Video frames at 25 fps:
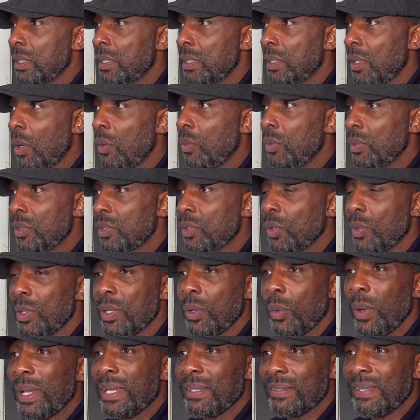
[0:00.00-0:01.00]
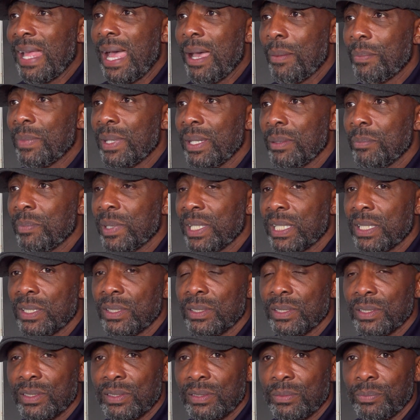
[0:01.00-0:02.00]
do it the way it's happening,
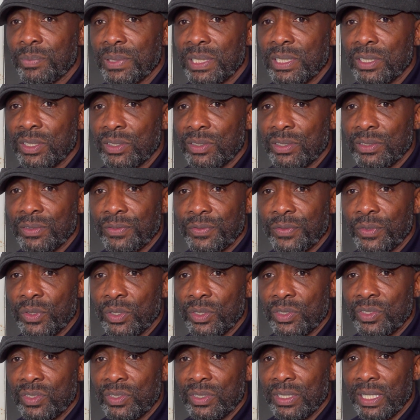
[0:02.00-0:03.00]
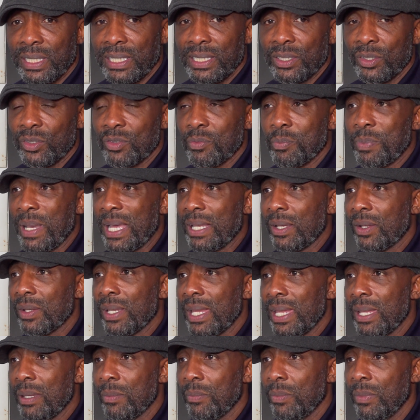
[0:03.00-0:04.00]
because unfortunately it looks bad on
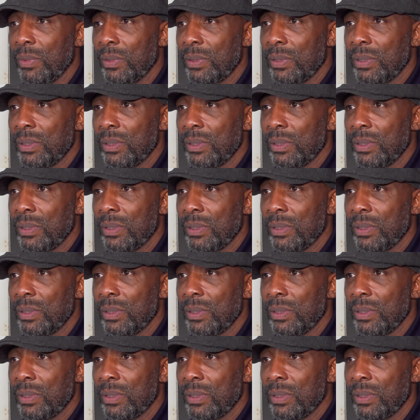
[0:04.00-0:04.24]
him.